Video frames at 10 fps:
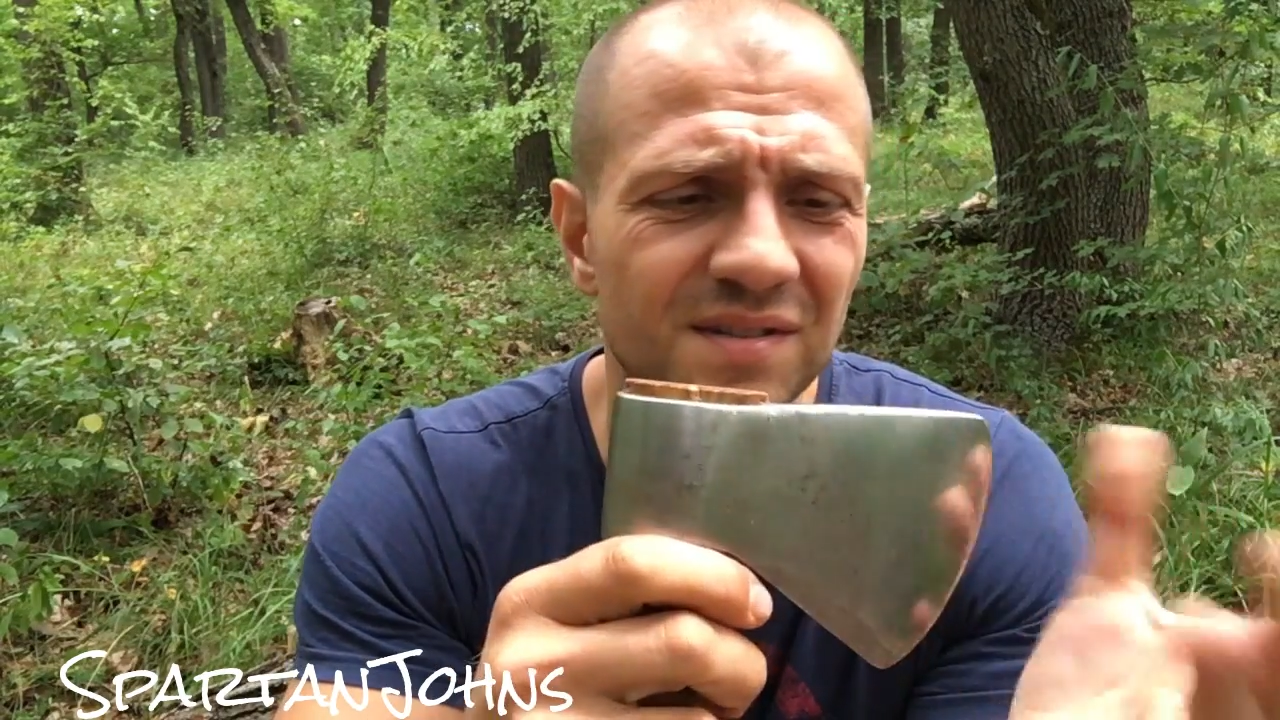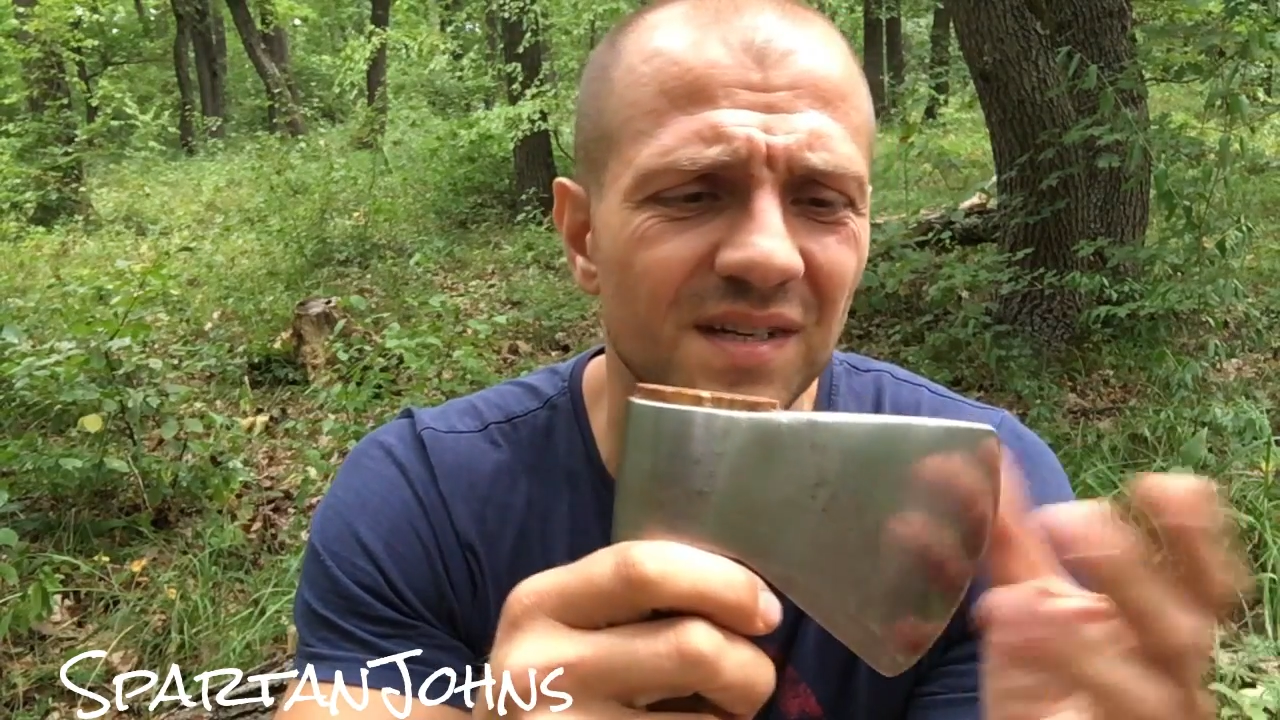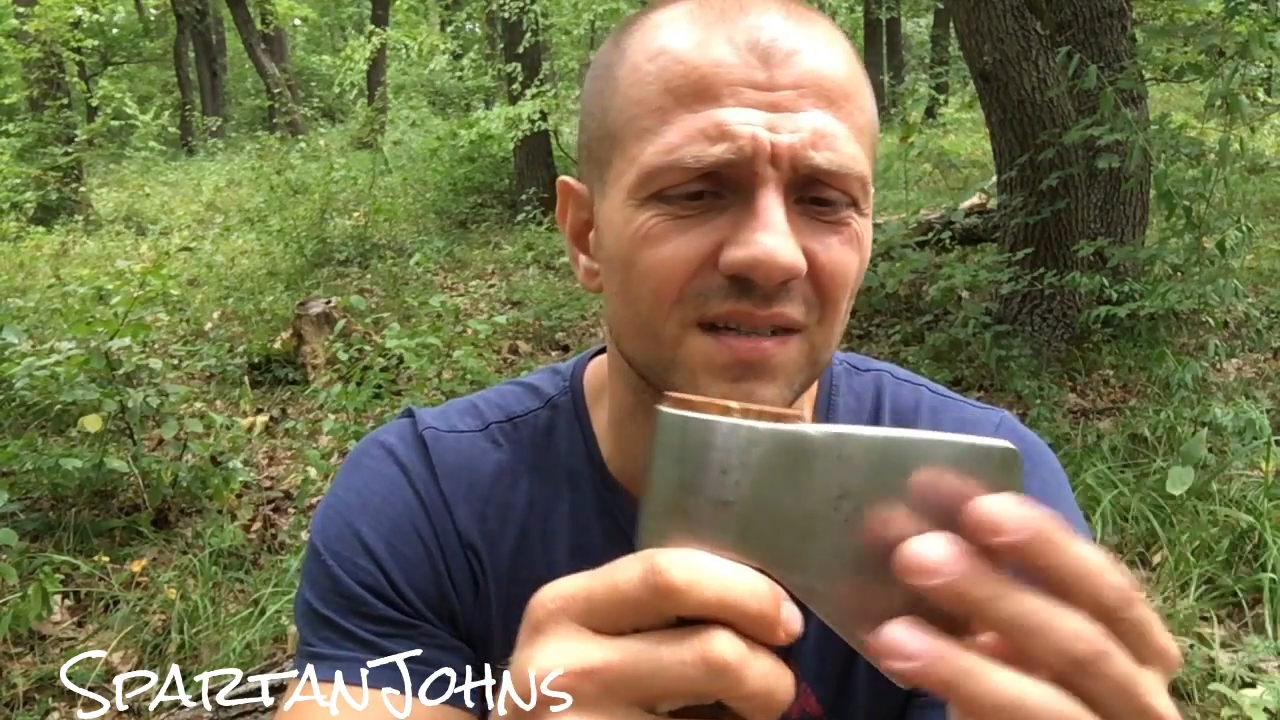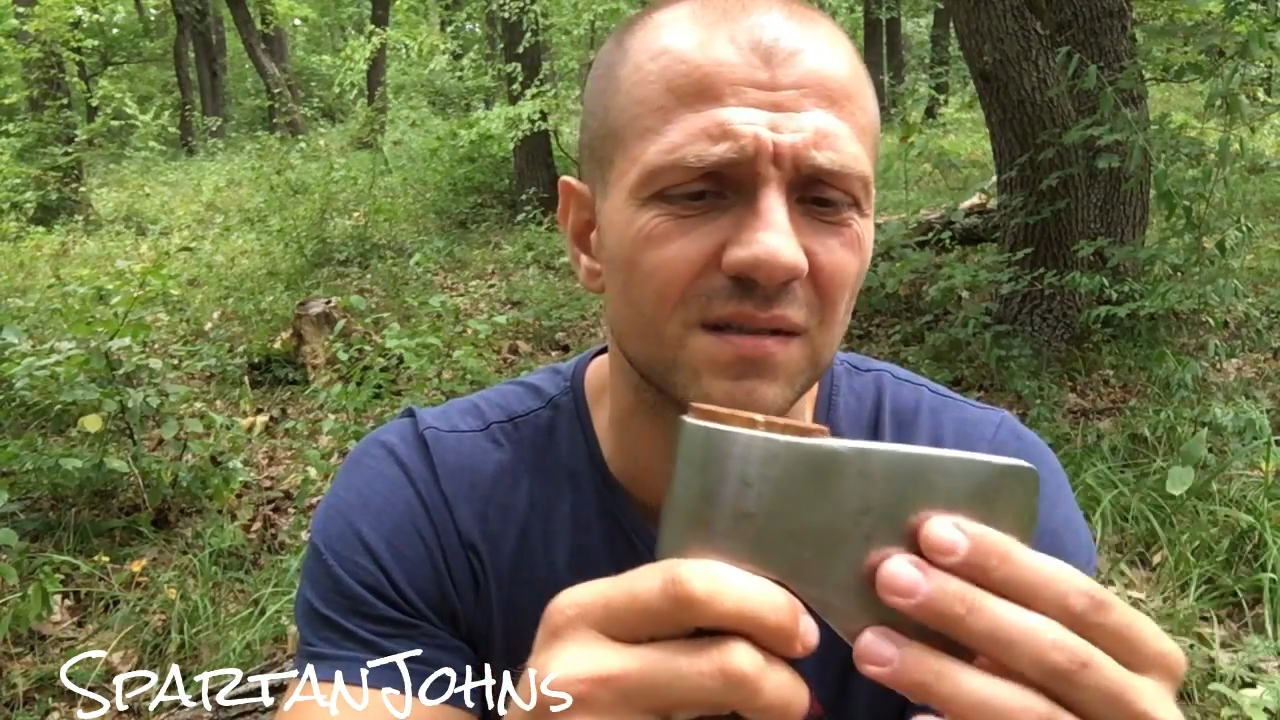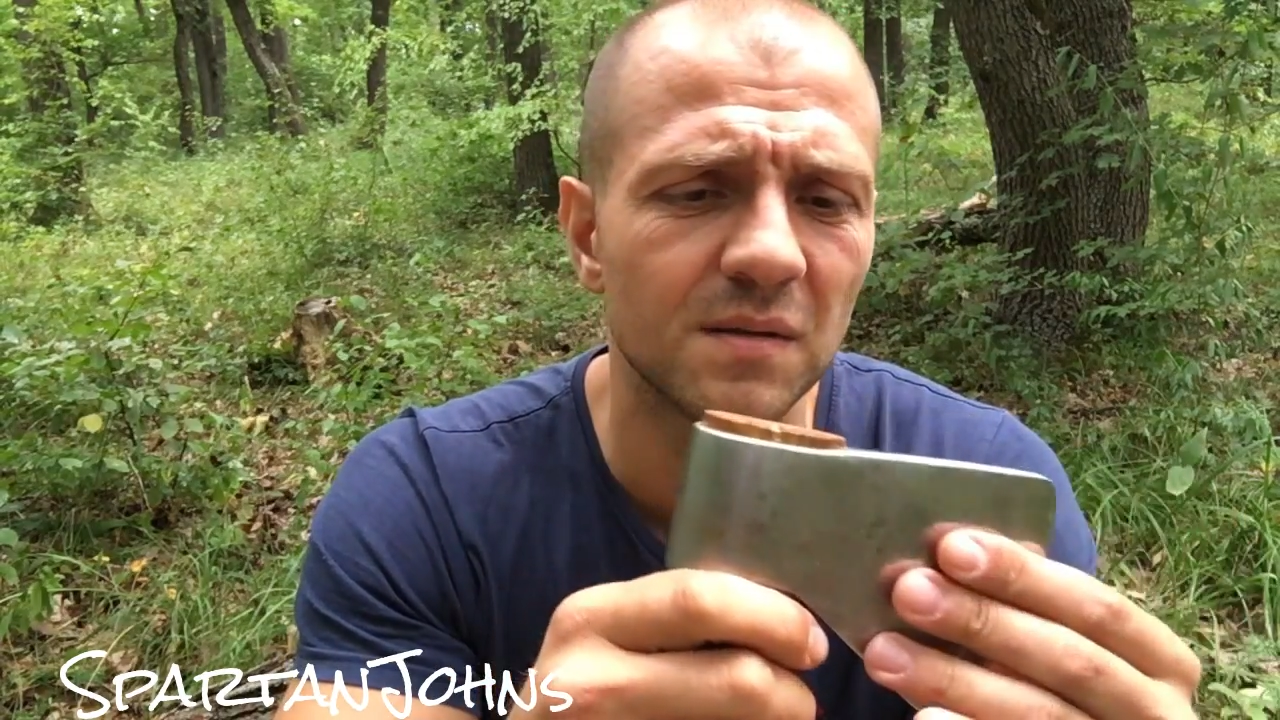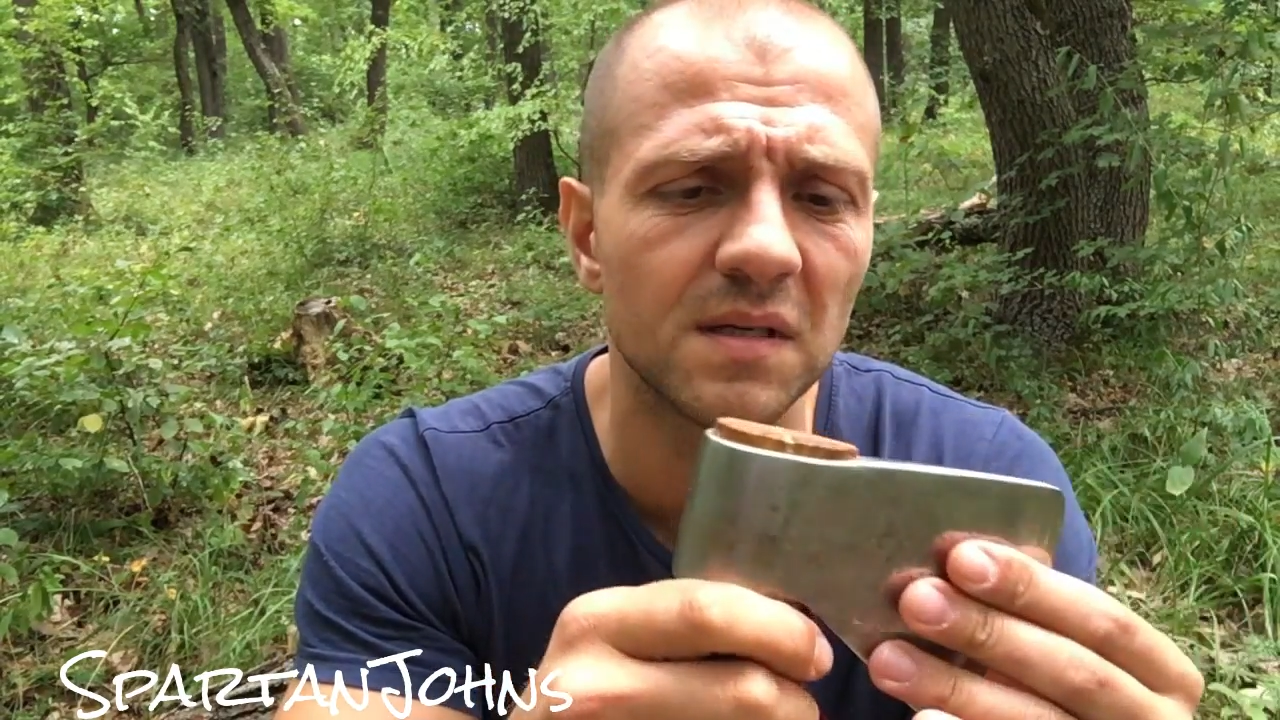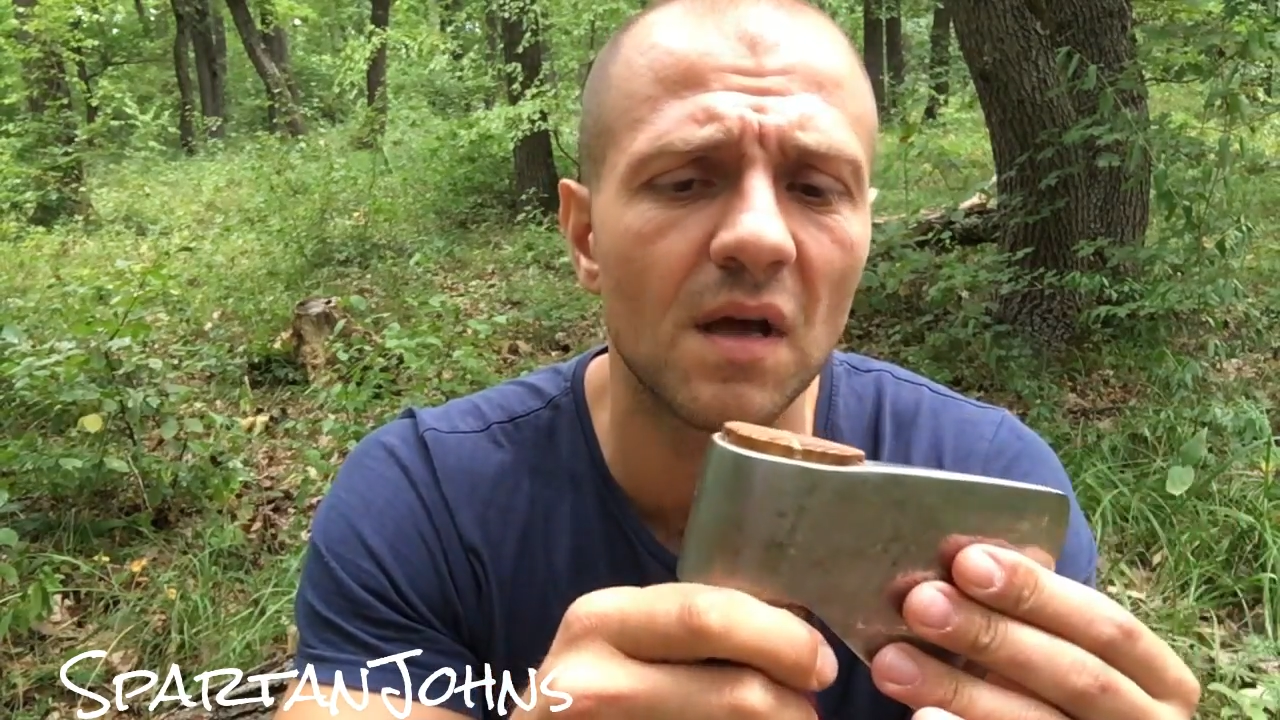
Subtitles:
sticks to it.